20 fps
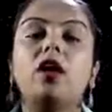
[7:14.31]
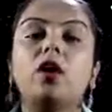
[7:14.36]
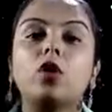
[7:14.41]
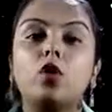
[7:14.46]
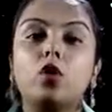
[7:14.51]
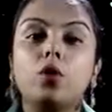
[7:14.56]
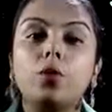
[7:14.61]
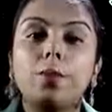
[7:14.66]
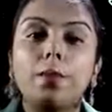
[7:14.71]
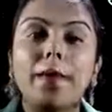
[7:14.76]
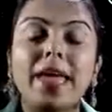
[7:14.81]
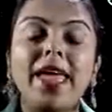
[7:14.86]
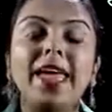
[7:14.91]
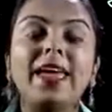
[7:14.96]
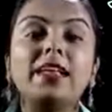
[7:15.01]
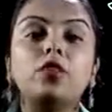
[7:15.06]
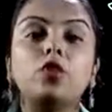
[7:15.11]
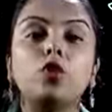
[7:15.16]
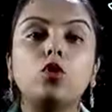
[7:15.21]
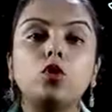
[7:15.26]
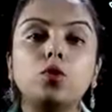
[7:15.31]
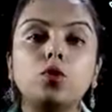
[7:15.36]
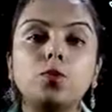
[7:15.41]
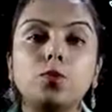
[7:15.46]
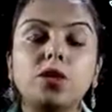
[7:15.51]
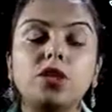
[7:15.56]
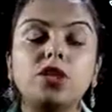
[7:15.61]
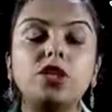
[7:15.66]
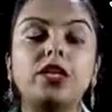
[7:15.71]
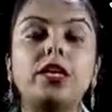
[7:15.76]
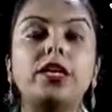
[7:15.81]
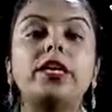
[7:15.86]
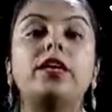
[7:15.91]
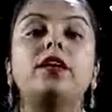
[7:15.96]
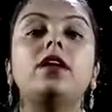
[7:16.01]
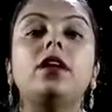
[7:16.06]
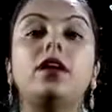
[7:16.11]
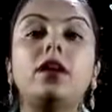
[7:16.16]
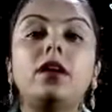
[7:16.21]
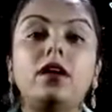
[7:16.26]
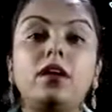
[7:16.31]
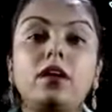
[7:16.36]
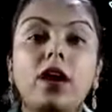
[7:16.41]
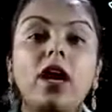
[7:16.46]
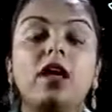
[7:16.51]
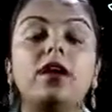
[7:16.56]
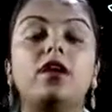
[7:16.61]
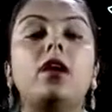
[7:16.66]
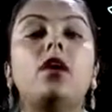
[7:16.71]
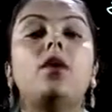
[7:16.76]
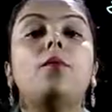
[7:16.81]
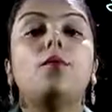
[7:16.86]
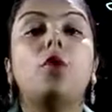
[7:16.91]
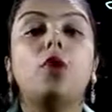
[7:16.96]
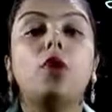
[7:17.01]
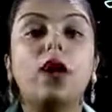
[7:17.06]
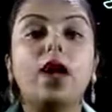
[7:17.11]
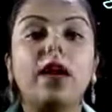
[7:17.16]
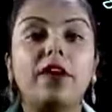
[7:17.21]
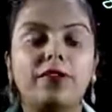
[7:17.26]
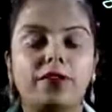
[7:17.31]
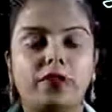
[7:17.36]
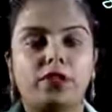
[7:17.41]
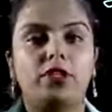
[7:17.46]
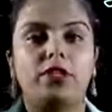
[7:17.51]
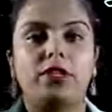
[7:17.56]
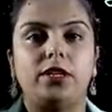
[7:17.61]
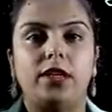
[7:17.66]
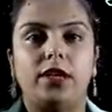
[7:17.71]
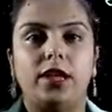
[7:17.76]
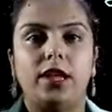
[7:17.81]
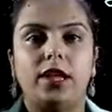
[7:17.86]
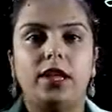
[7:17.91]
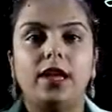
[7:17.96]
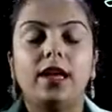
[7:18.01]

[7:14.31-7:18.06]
could make those machines run more efficiently.